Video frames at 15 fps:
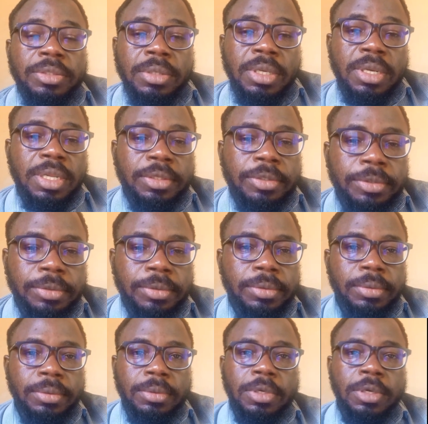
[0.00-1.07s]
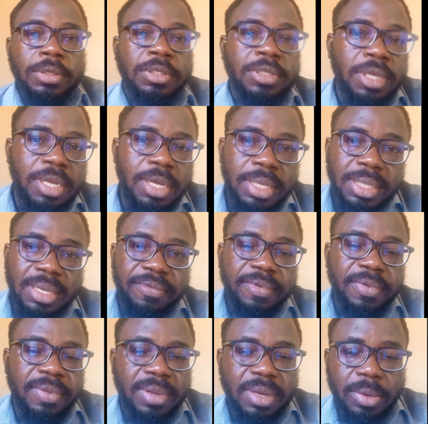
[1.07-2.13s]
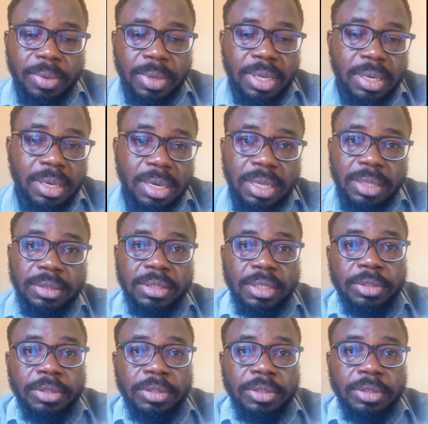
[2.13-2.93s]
you needed to consolidate everything that we had learned.